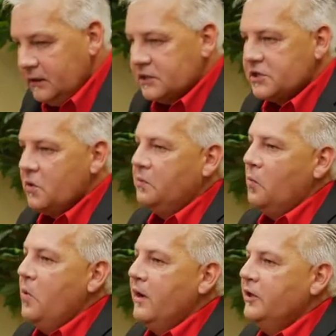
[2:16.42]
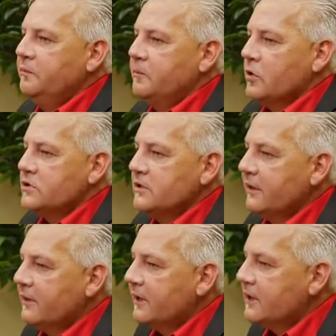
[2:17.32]
So where do you
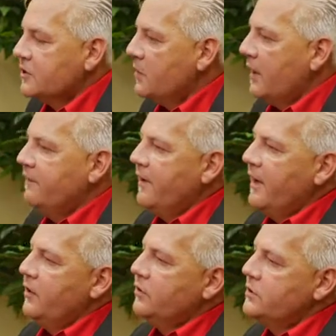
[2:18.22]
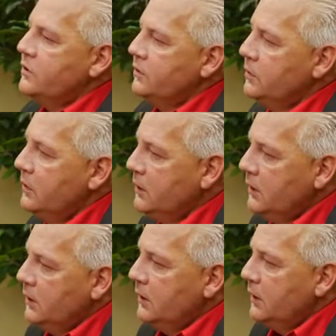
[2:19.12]
personally think that you add value to
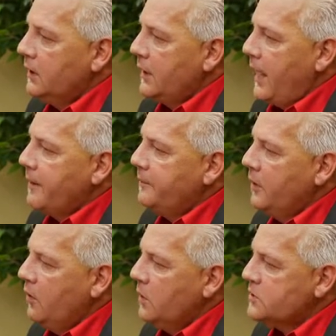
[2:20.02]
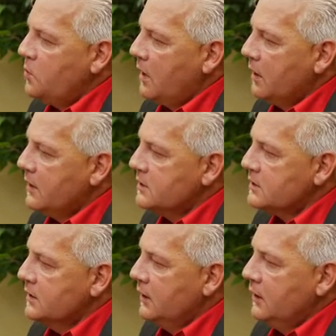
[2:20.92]
Capio as well
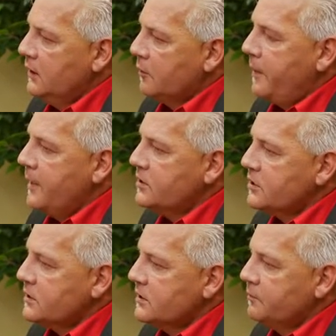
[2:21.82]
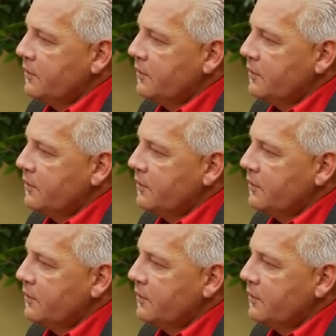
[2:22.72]
as their patients and